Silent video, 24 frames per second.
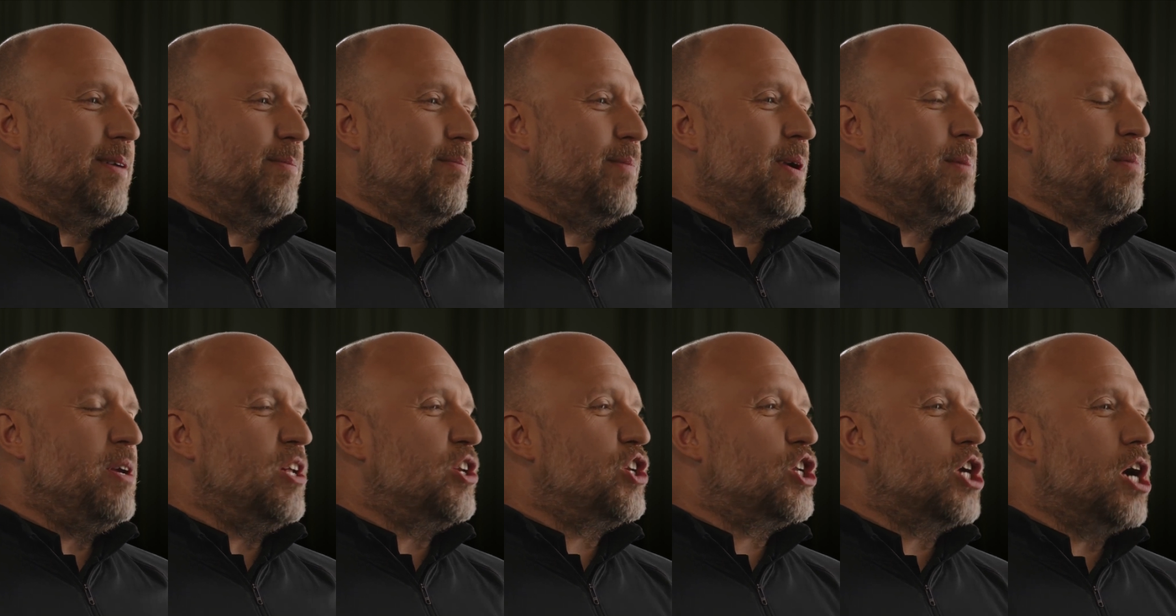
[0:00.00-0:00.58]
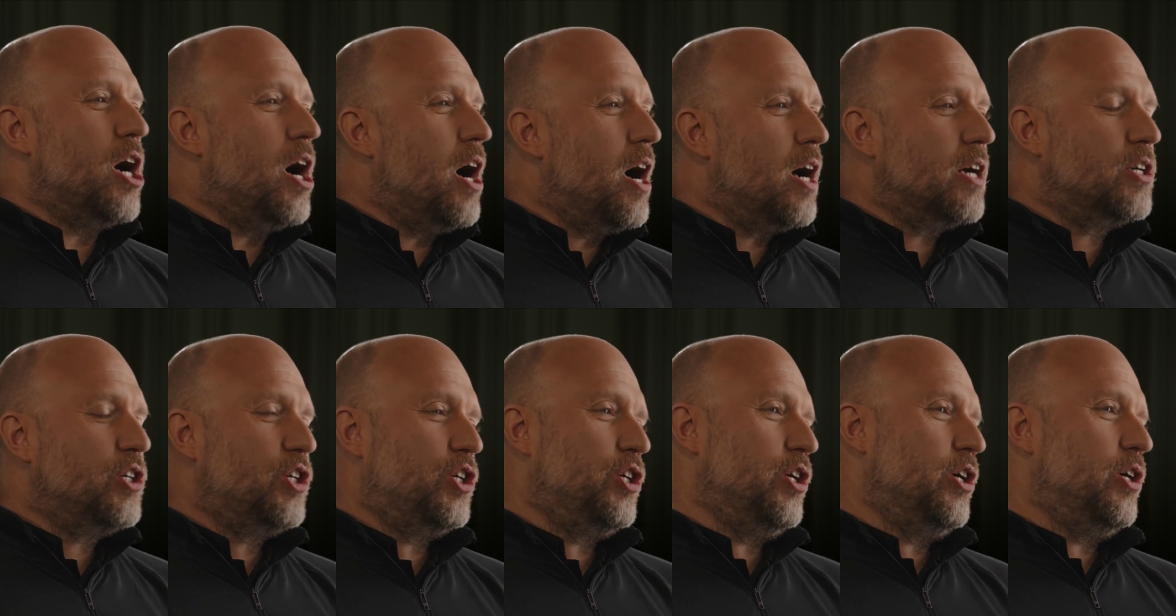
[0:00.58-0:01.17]
maybe a
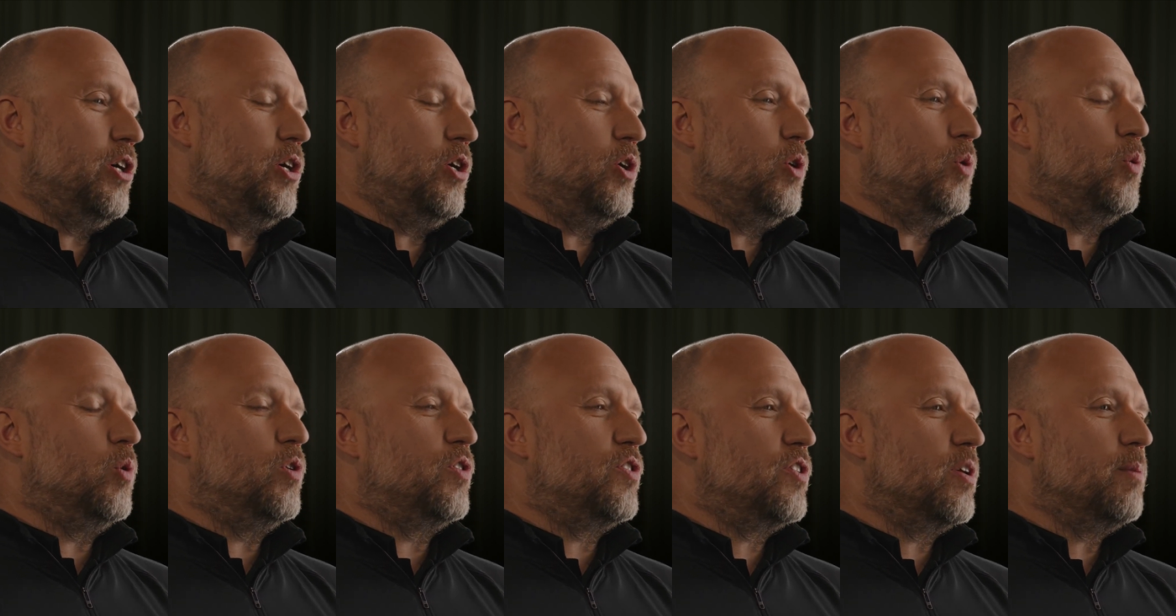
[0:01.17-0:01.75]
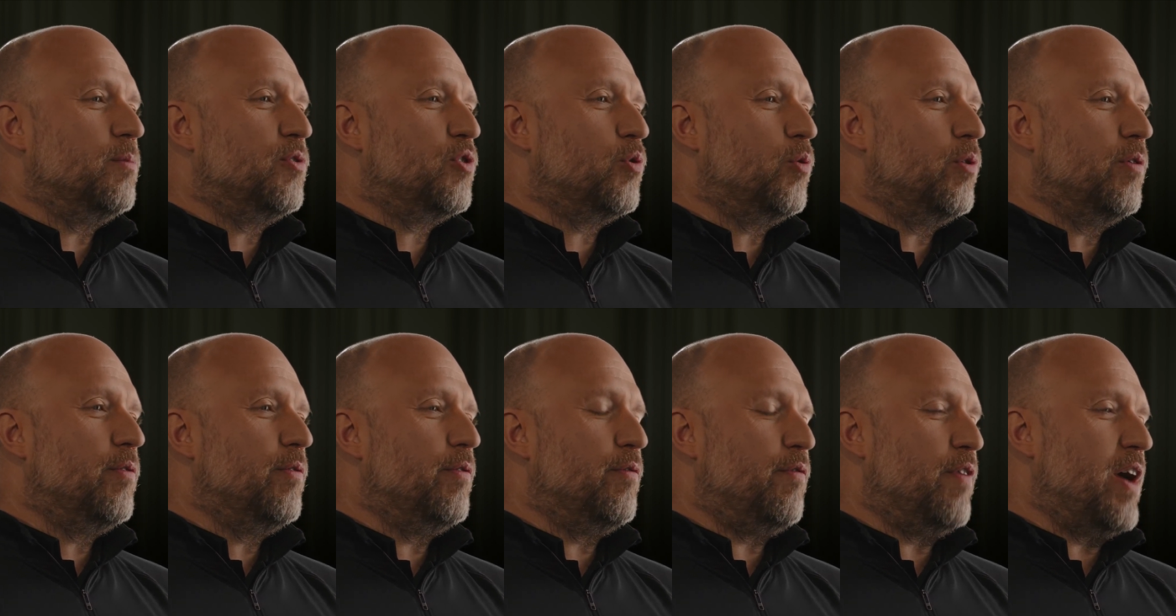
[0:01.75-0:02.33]
talk show or some
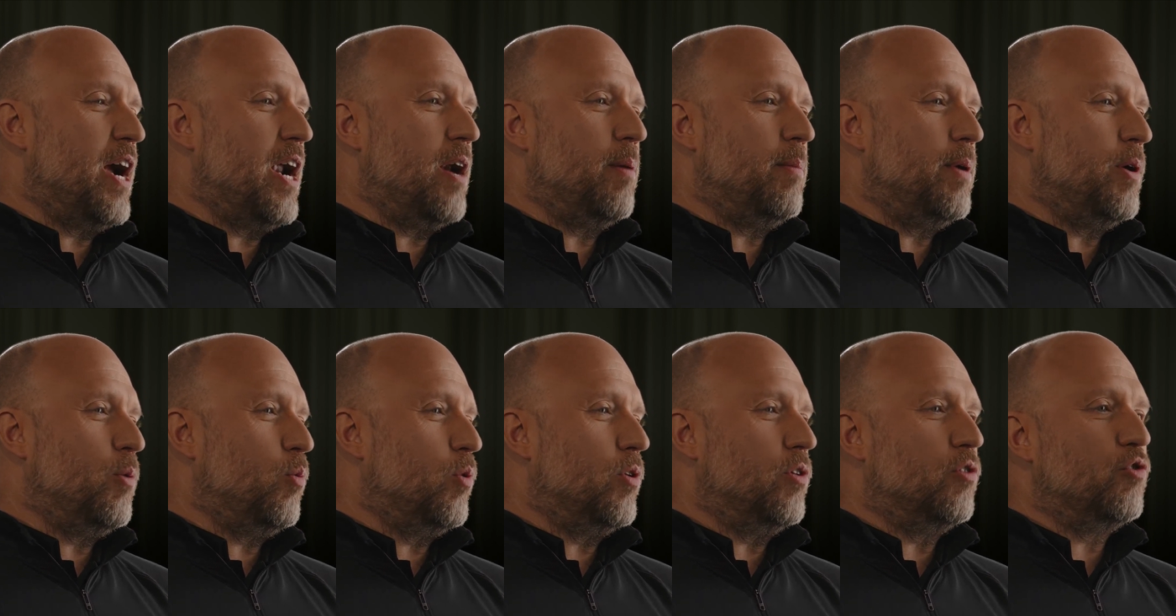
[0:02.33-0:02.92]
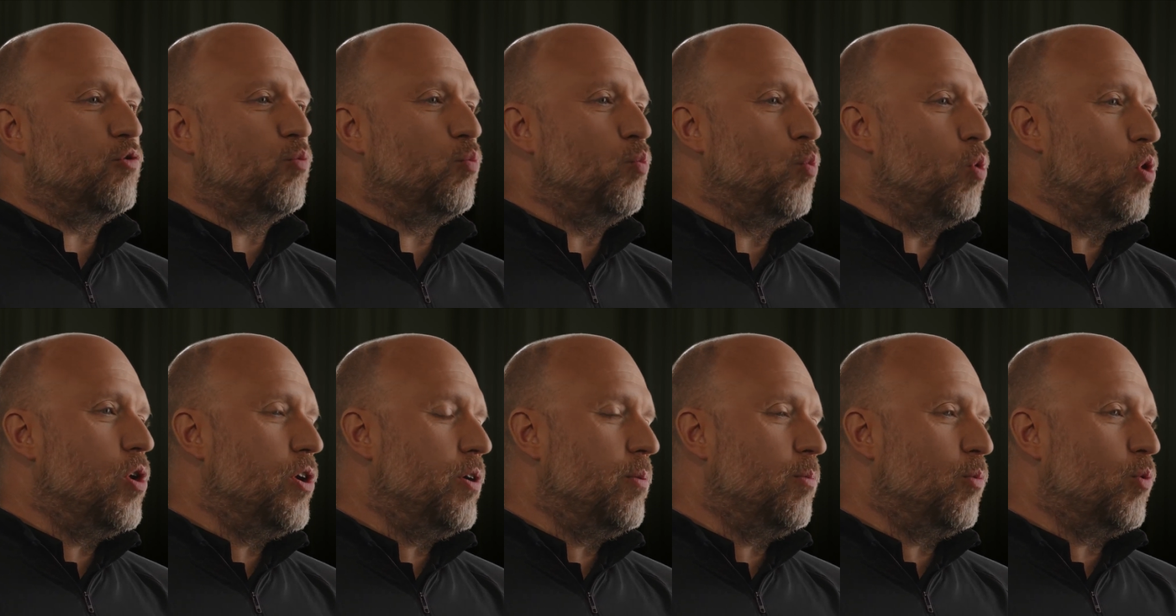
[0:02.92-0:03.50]
sort of environment where there's
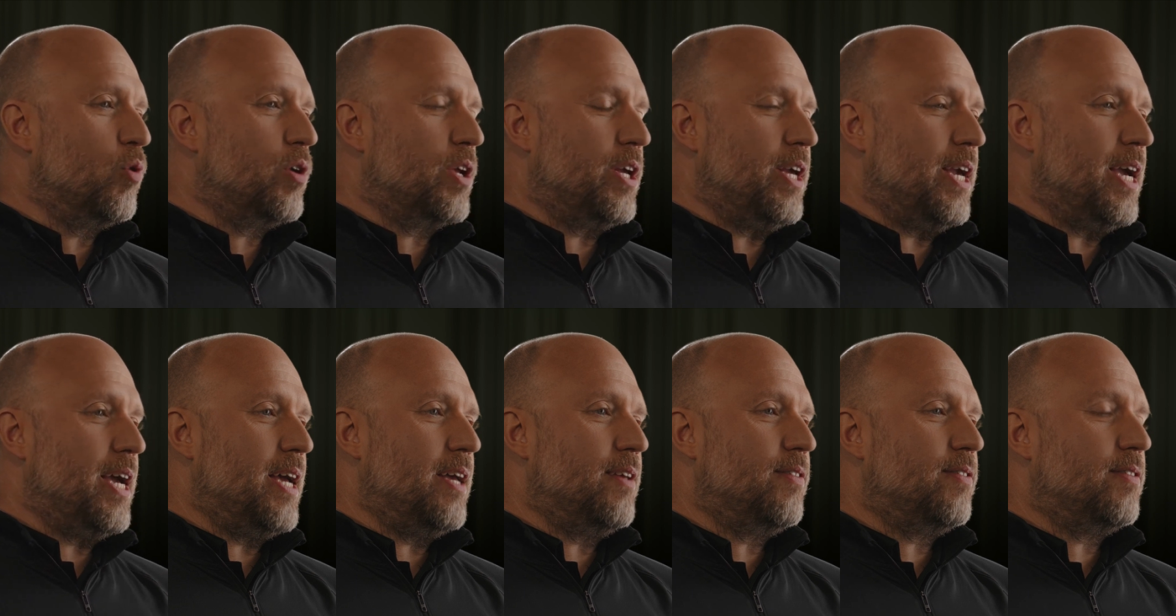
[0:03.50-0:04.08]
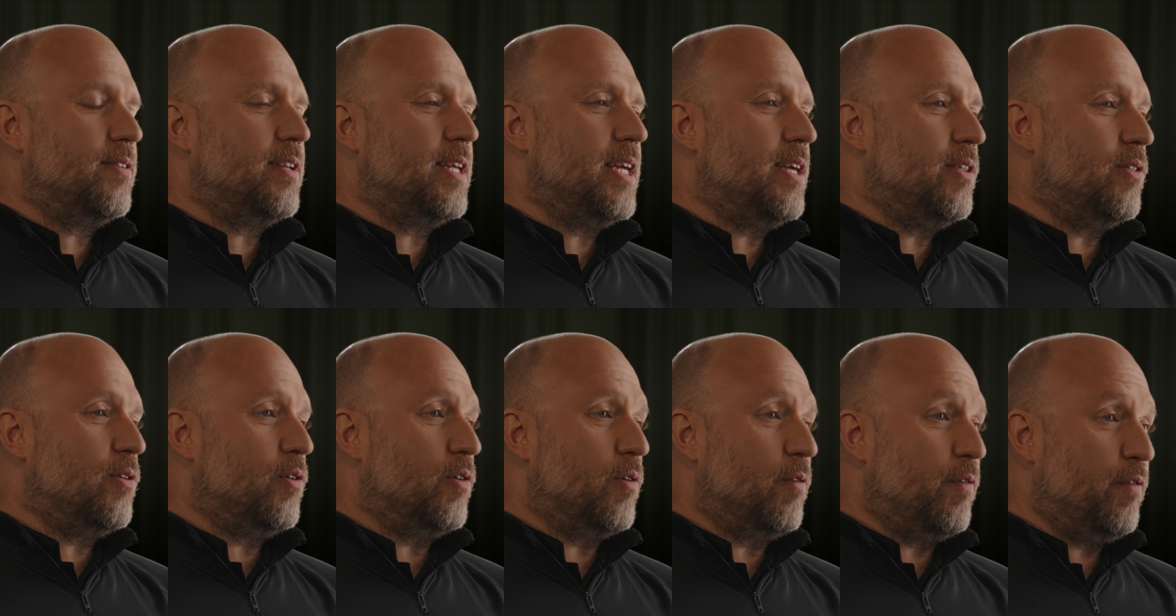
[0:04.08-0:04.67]
one or more guests,
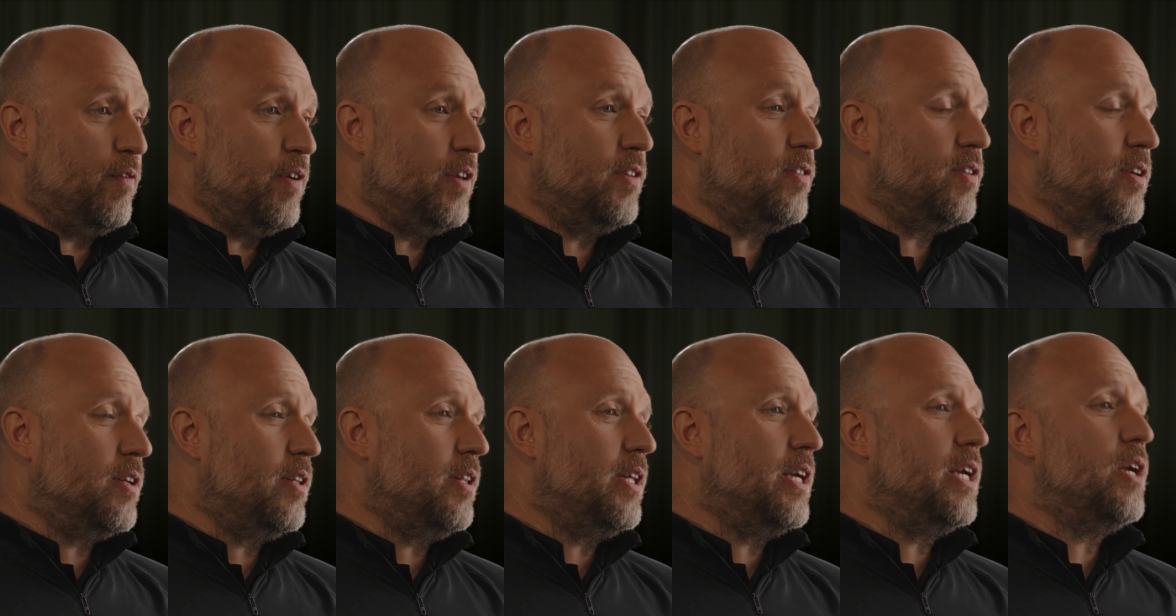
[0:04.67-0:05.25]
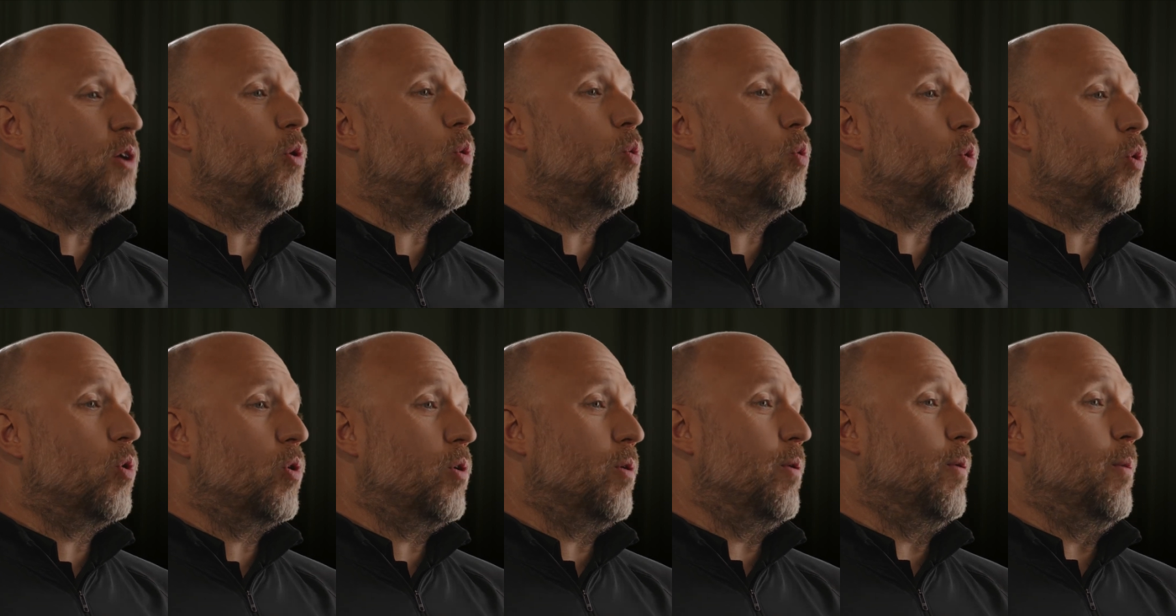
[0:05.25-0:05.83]
either physically
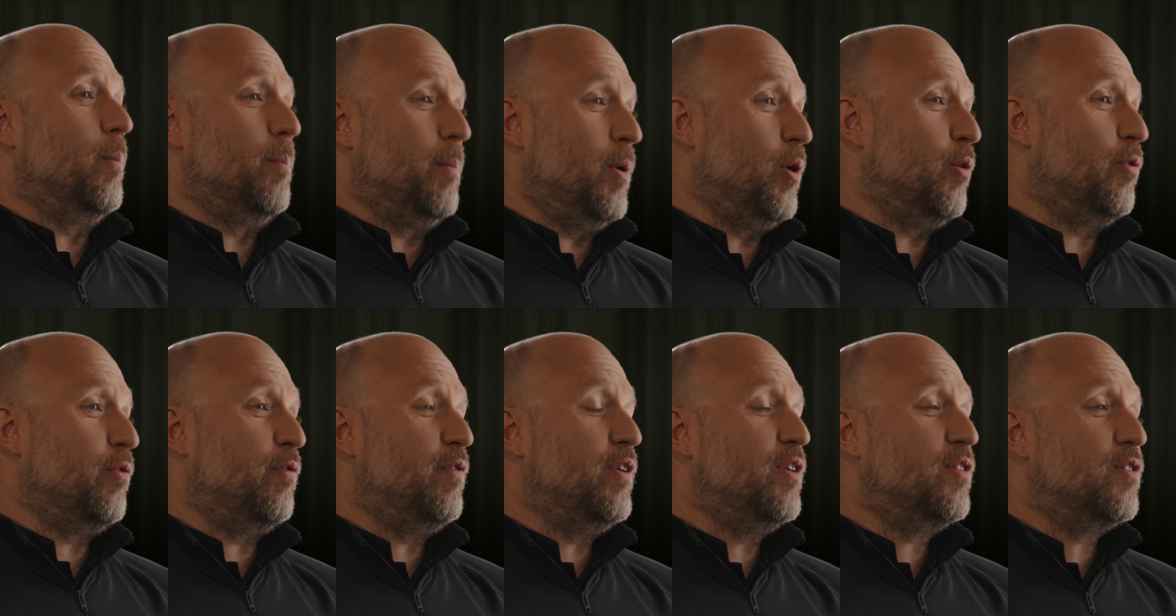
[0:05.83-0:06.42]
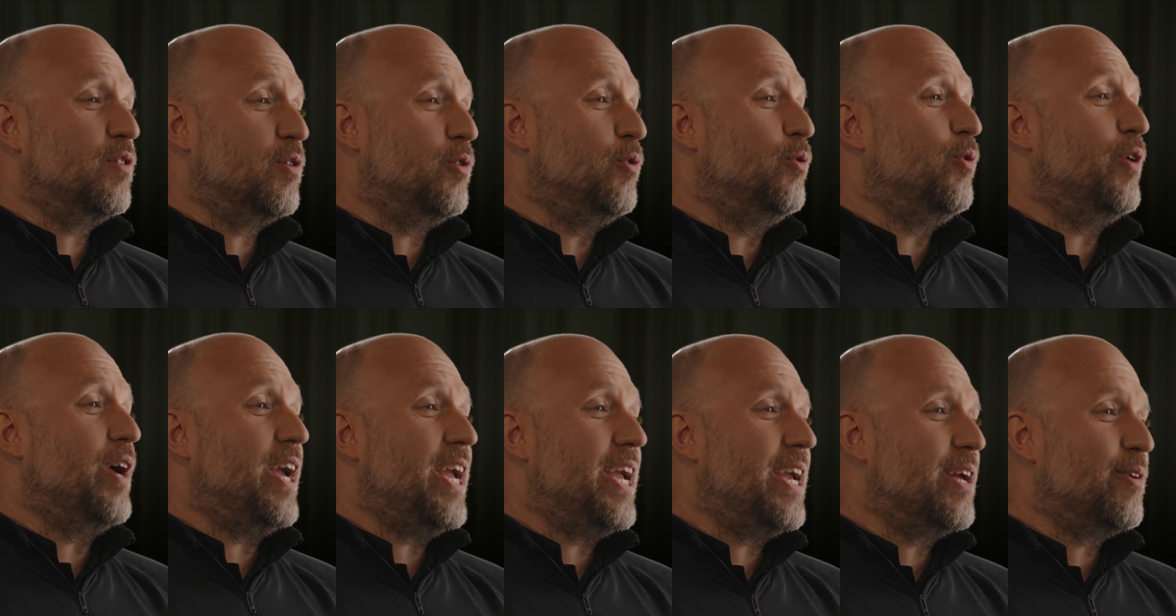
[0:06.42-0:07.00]
or both
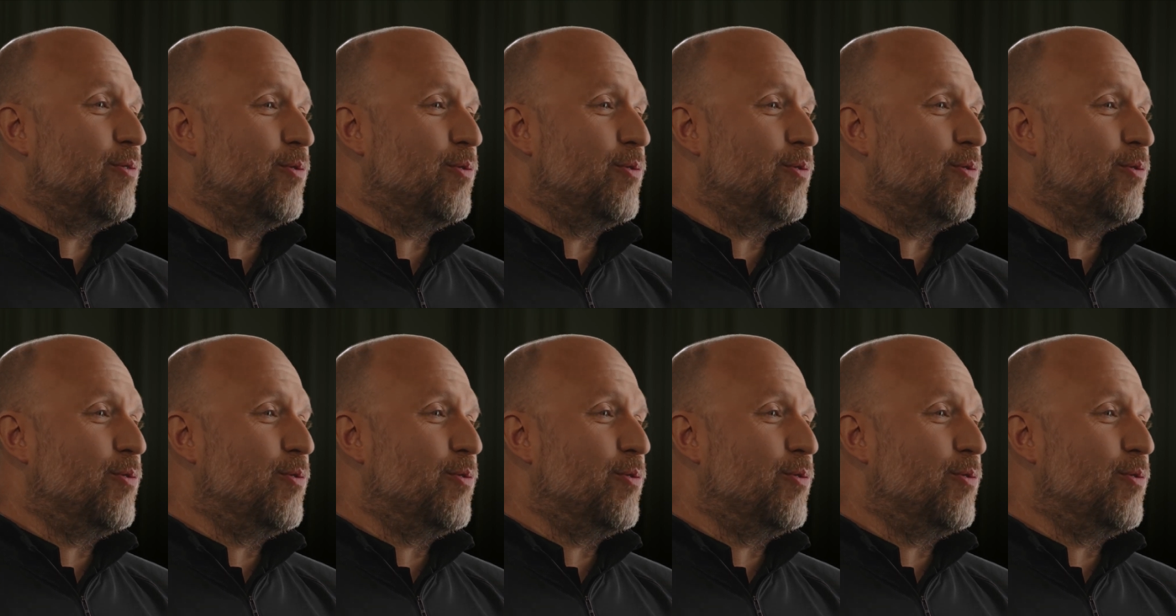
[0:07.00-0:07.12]
physical and